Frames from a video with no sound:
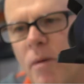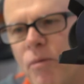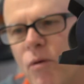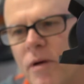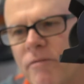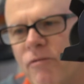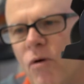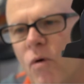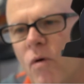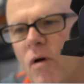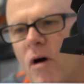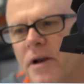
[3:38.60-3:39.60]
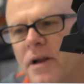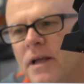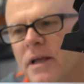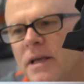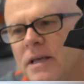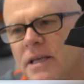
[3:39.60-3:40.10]
1.4 on
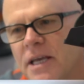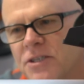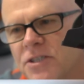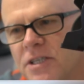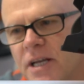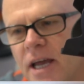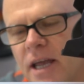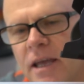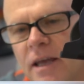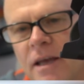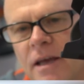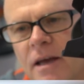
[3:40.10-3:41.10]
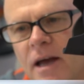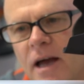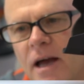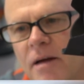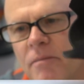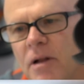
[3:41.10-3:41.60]
yesterday.
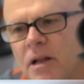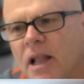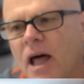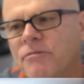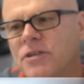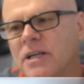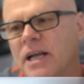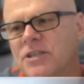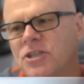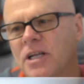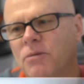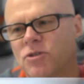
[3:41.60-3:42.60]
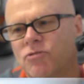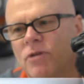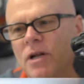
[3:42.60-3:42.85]
Uh, loved it, actually. It was